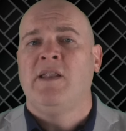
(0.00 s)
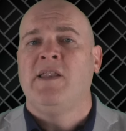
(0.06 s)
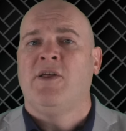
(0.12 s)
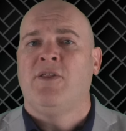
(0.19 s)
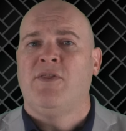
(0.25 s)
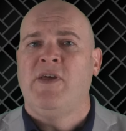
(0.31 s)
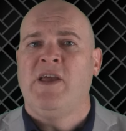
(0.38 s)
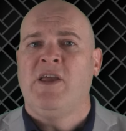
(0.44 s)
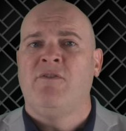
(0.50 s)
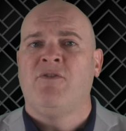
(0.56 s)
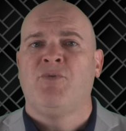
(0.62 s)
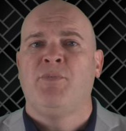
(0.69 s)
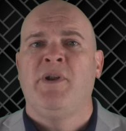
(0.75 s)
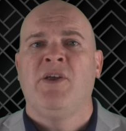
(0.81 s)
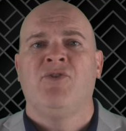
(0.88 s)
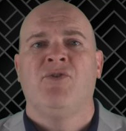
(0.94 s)
Now, thank you for
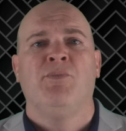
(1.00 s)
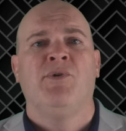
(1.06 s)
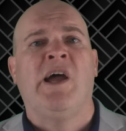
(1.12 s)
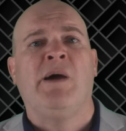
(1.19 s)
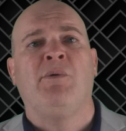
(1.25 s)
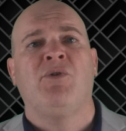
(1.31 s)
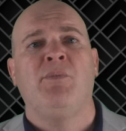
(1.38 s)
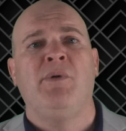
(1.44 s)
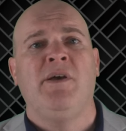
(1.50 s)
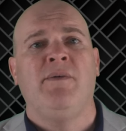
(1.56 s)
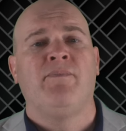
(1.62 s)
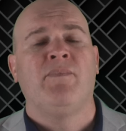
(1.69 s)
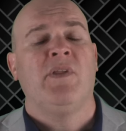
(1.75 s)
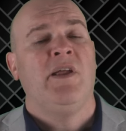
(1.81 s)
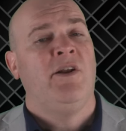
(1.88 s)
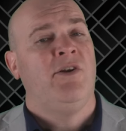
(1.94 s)
spending some time with me,
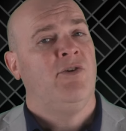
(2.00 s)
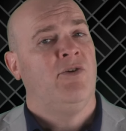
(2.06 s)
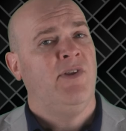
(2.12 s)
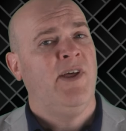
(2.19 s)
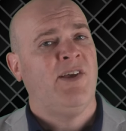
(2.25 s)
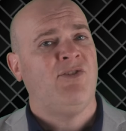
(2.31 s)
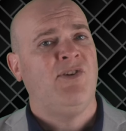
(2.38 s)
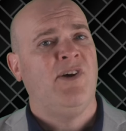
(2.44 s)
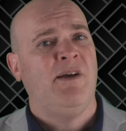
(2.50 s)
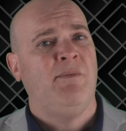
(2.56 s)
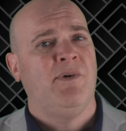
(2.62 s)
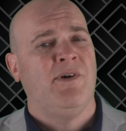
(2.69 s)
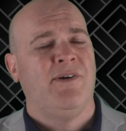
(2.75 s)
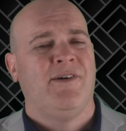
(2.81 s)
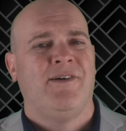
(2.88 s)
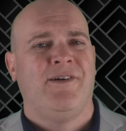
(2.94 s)
and until next time,
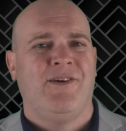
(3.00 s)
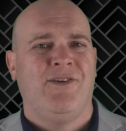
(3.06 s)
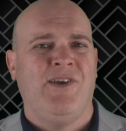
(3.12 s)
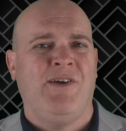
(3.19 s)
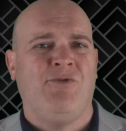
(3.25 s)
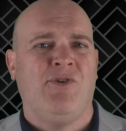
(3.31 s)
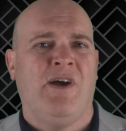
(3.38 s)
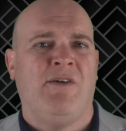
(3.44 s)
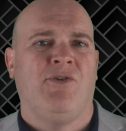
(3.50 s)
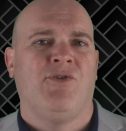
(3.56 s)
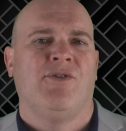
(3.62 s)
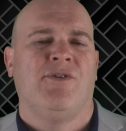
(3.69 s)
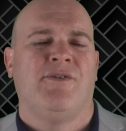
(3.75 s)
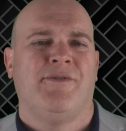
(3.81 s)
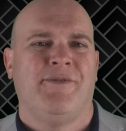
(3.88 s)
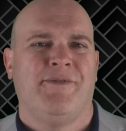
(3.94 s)
safe travels.